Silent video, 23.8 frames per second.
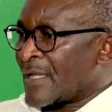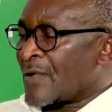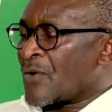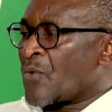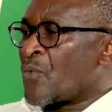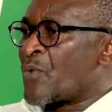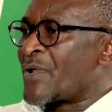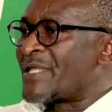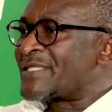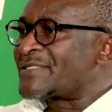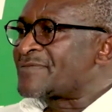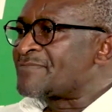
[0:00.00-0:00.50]

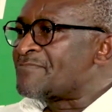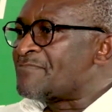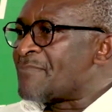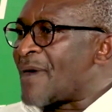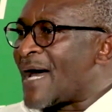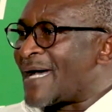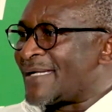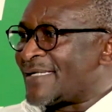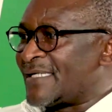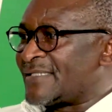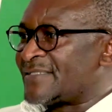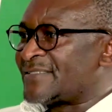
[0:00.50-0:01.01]
which
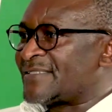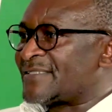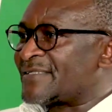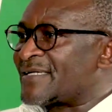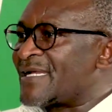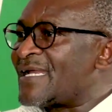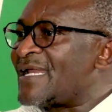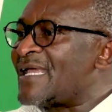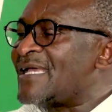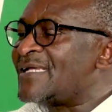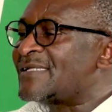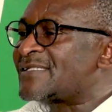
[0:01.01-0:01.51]
manage
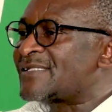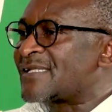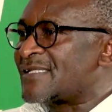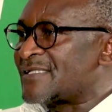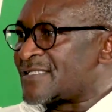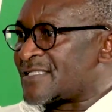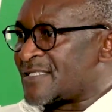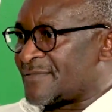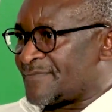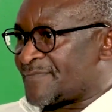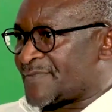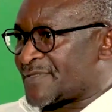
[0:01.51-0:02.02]

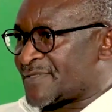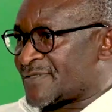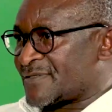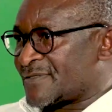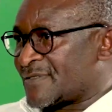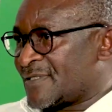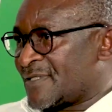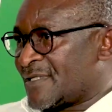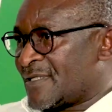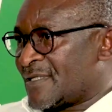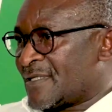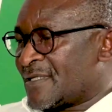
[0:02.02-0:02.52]
relationships
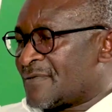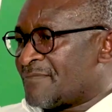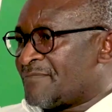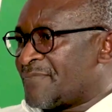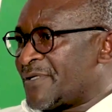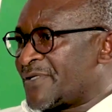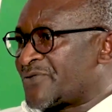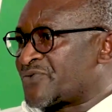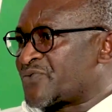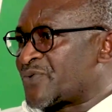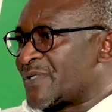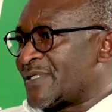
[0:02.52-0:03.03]

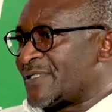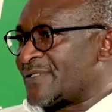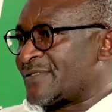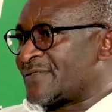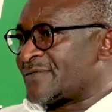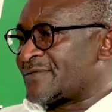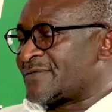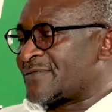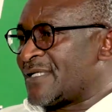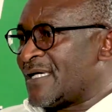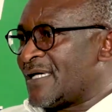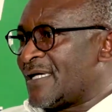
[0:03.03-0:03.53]

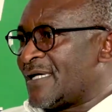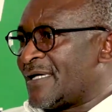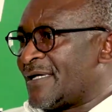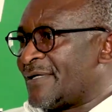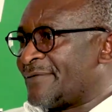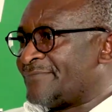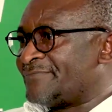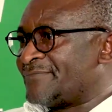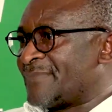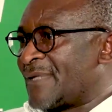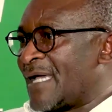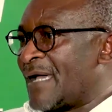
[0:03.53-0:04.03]
between
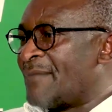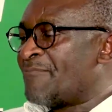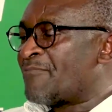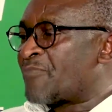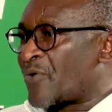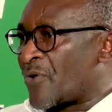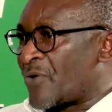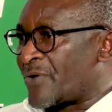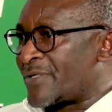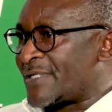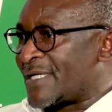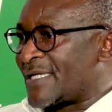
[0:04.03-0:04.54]

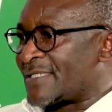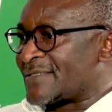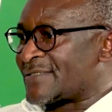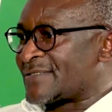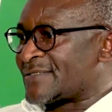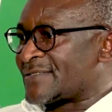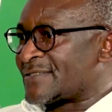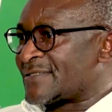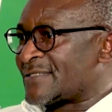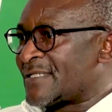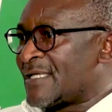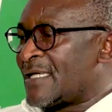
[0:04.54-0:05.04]

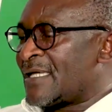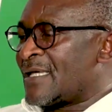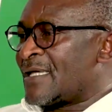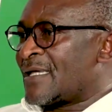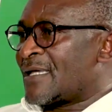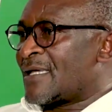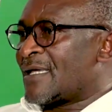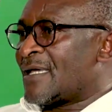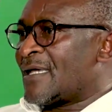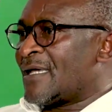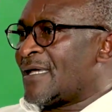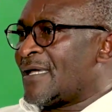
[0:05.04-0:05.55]
employers
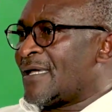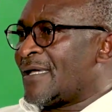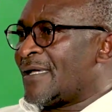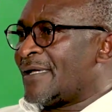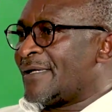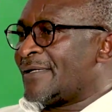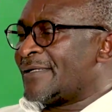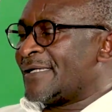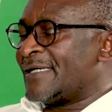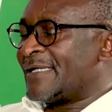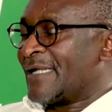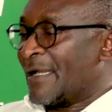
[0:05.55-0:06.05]

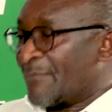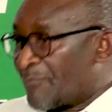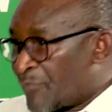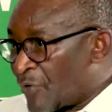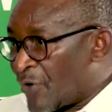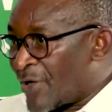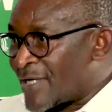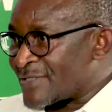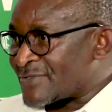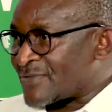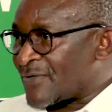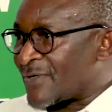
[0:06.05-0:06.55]
and
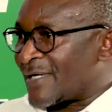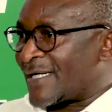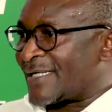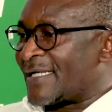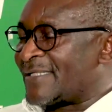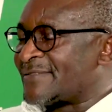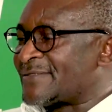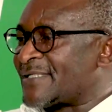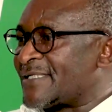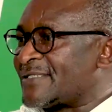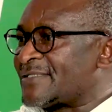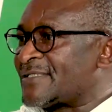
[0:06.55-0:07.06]
employers'
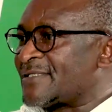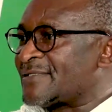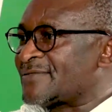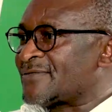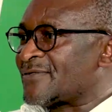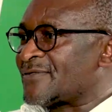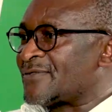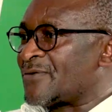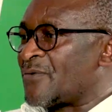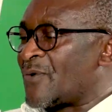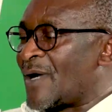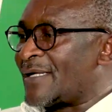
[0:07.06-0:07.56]
organizations
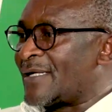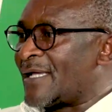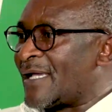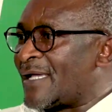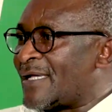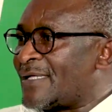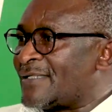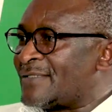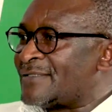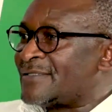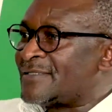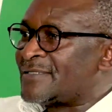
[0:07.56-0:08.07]
on the one
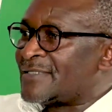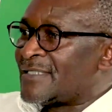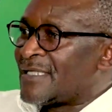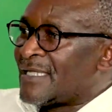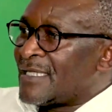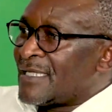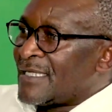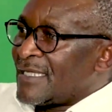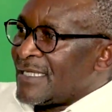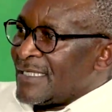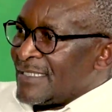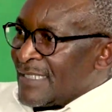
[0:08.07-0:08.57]
hand,
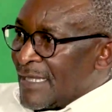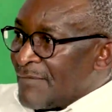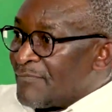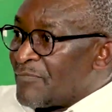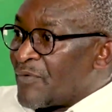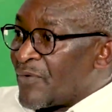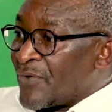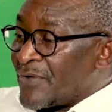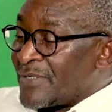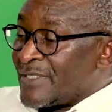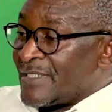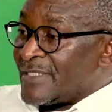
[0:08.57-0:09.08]
and
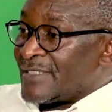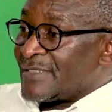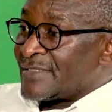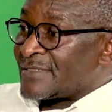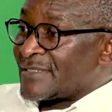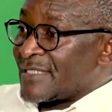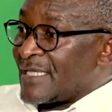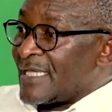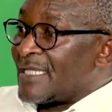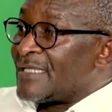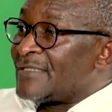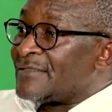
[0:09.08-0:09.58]
employees